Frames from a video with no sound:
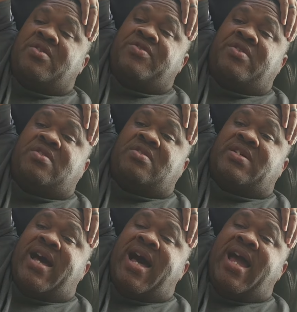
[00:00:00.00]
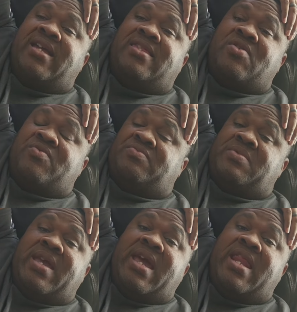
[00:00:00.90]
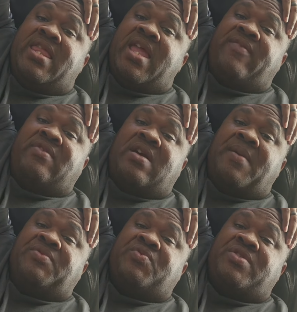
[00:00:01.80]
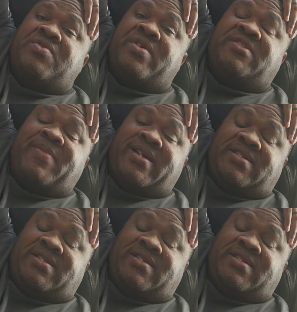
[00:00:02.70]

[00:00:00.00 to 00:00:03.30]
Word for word: You can look high and low, and it never comes when you expect